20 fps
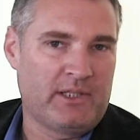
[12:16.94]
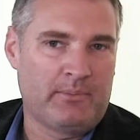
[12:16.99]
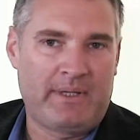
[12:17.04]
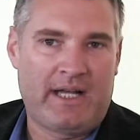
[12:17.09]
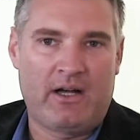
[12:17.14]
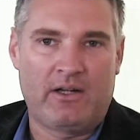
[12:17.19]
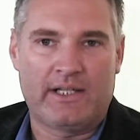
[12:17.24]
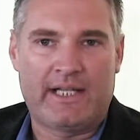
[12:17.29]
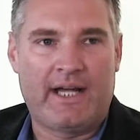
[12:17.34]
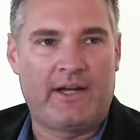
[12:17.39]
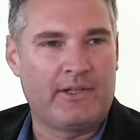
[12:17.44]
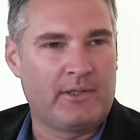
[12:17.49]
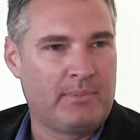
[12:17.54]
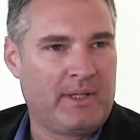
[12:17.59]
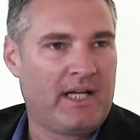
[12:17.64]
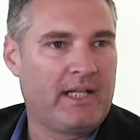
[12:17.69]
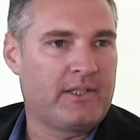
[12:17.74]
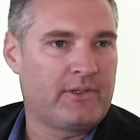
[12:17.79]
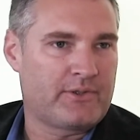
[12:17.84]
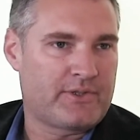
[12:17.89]
bit about how
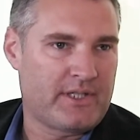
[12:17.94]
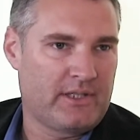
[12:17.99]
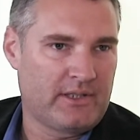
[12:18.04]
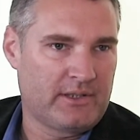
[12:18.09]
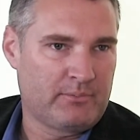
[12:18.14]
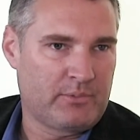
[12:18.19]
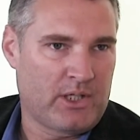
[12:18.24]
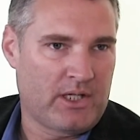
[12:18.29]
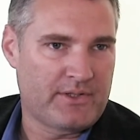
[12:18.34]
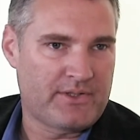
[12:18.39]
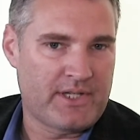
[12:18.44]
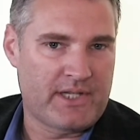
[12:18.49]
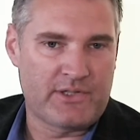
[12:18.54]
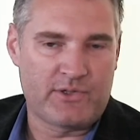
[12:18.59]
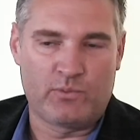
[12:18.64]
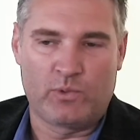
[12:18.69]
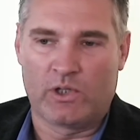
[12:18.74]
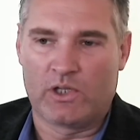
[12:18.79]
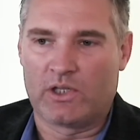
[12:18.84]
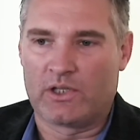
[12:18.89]
the buying or selling
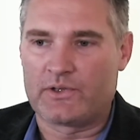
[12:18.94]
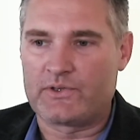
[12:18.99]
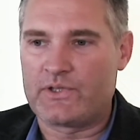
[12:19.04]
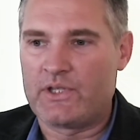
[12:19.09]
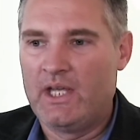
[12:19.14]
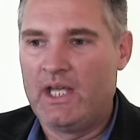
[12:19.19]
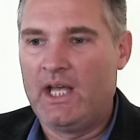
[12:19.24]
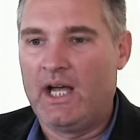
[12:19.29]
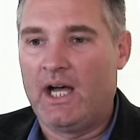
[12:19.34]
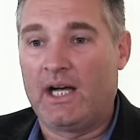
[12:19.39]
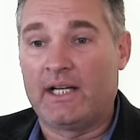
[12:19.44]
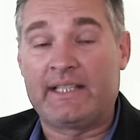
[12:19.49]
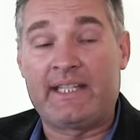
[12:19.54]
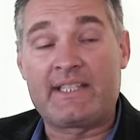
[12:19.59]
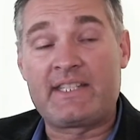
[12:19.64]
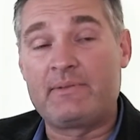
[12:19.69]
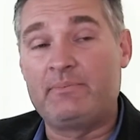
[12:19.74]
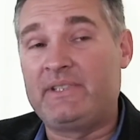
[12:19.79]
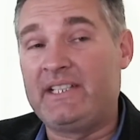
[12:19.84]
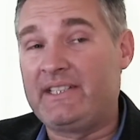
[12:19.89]
process works,
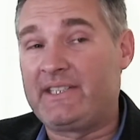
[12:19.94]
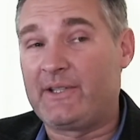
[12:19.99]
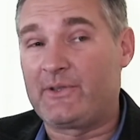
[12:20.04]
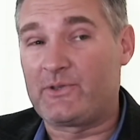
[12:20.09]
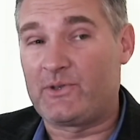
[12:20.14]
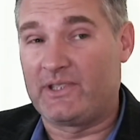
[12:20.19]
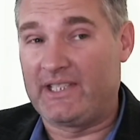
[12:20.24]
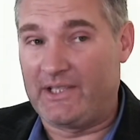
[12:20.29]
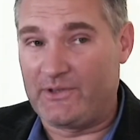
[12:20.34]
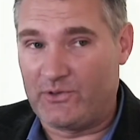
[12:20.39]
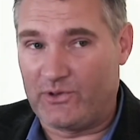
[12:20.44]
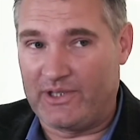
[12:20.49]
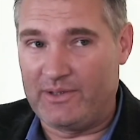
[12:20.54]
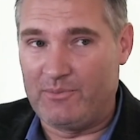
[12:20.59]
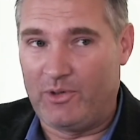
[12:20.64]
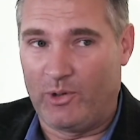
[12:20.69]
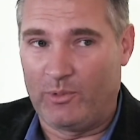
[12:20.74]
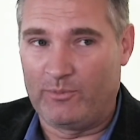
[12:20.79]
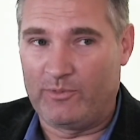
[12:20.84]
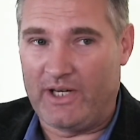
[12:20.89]
get some details on that
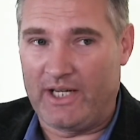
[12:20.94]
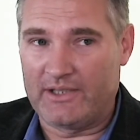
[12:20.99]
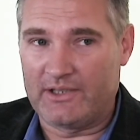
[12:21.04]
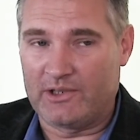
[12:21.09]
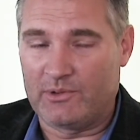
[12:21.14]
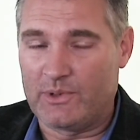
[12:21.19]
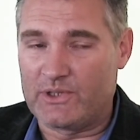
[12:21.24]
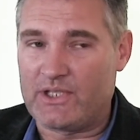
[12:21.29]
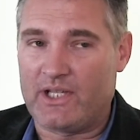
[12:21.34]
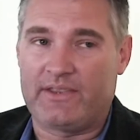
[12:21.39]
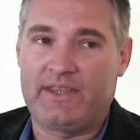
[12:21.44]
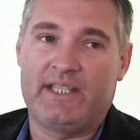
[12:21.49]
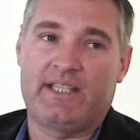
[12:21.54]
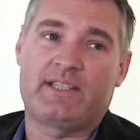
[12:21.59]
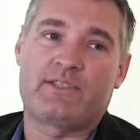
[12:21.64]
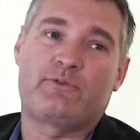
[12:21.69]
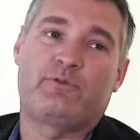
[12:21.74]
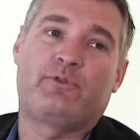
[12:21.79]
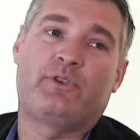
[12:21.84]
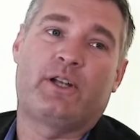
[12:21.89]
dream home finder, which I
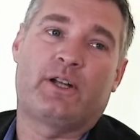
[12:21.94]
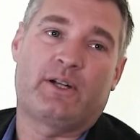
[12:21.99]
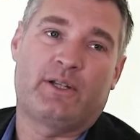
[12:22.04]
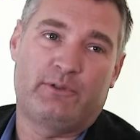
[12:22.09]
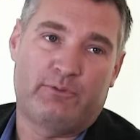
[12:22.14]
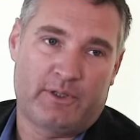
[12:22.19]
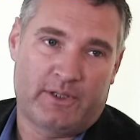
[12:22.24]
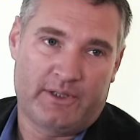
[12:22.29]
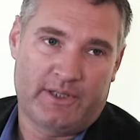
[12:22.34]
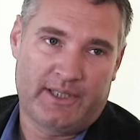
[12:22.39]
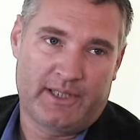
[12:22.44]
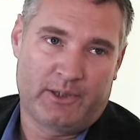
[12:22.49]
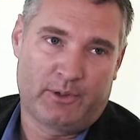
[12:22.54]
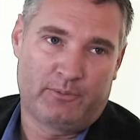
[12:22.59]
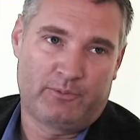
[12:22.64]
think is very, very